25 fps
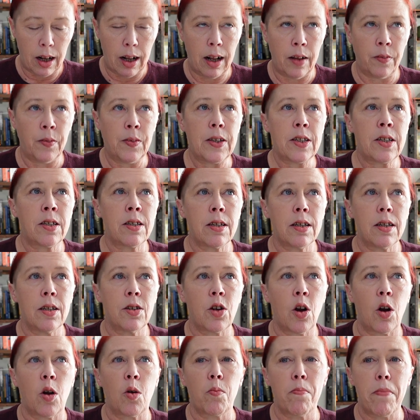this is
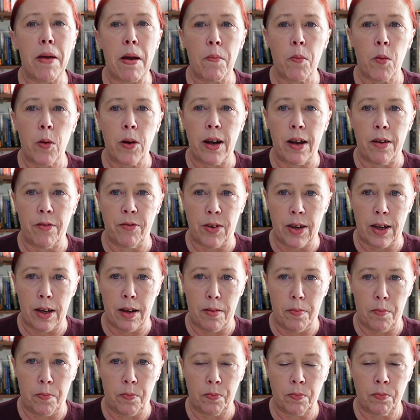her memory of
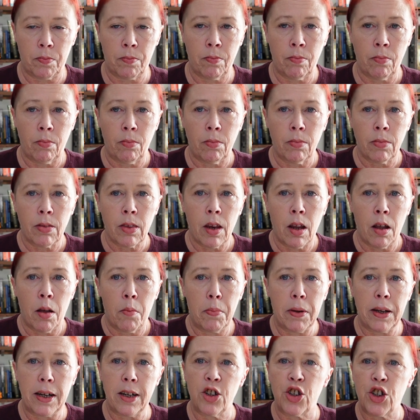him.
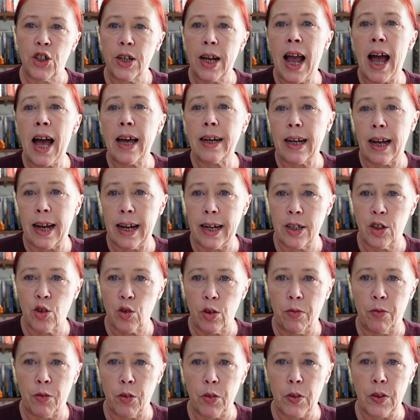Because she had a
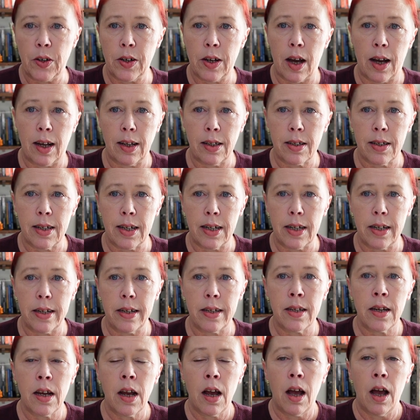hatred for the
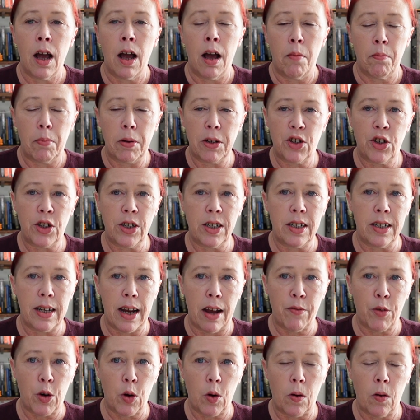Nazis, but she'd
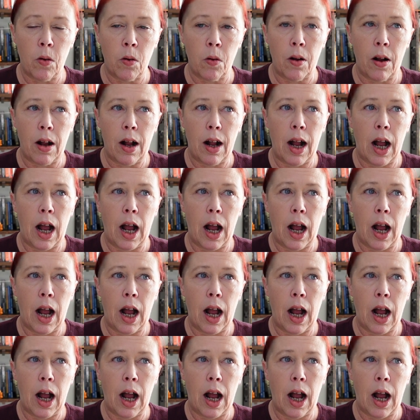never